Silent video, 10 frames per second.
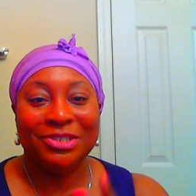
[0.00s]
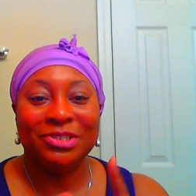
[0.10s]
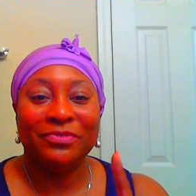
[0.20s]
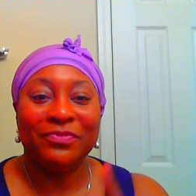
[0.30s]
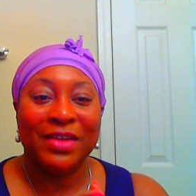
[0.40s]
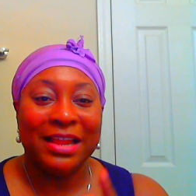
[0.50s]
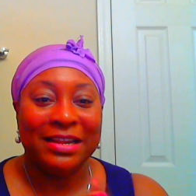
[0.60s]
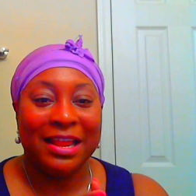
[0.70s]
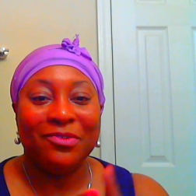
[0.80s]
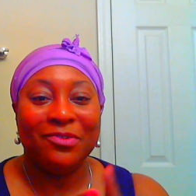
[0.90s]
to find
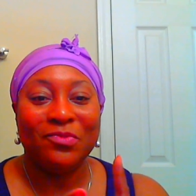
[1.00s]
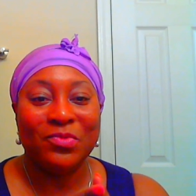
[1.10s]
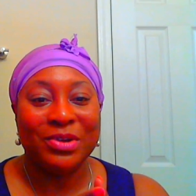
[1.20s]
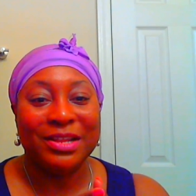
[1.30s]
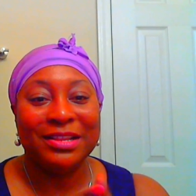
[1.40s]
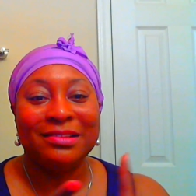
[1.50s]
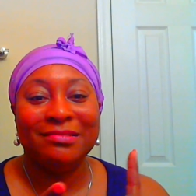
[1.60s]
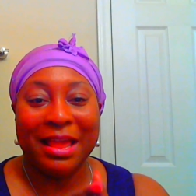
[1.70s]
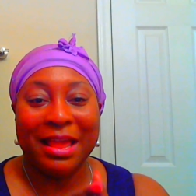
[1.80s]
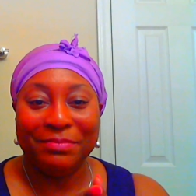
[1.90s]
out what
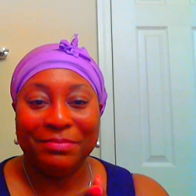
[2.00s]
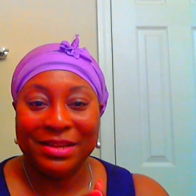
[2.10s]
that